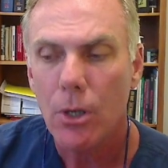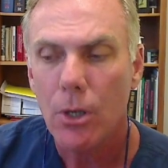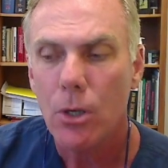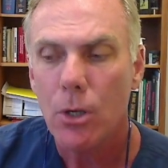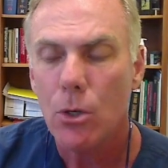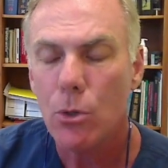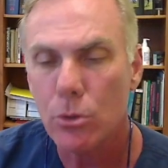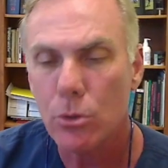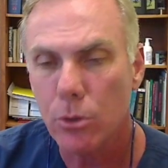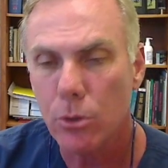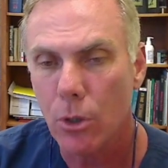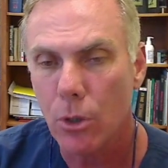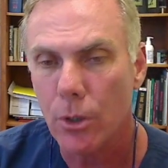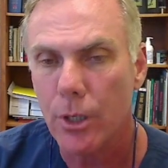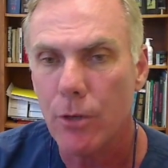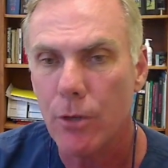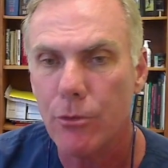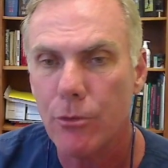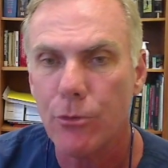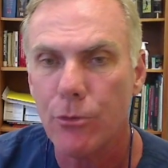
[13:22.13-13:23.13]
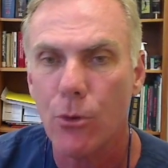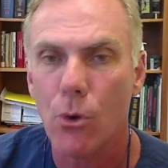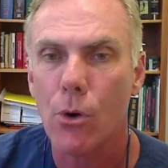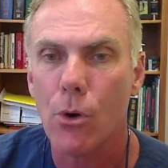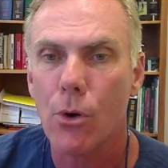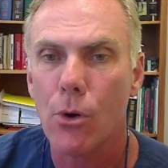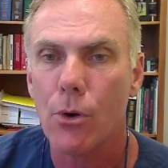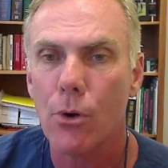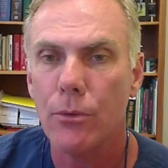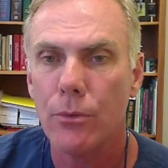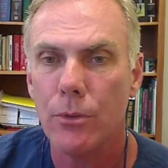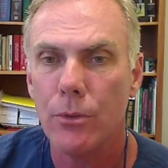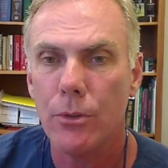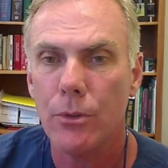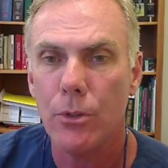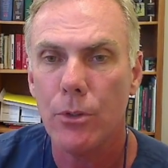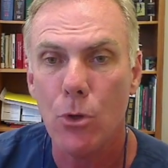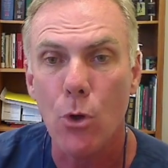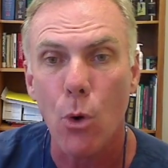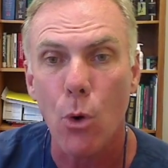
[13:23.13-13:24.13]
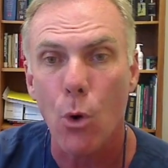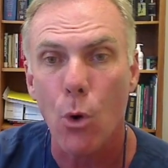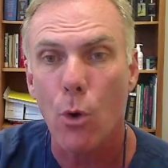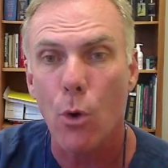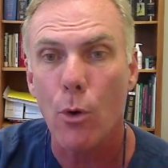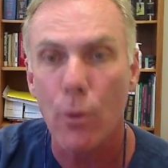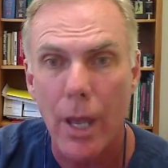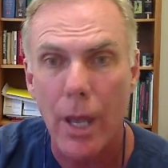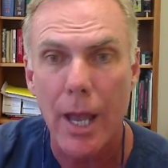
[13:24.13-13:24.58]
who's looking for your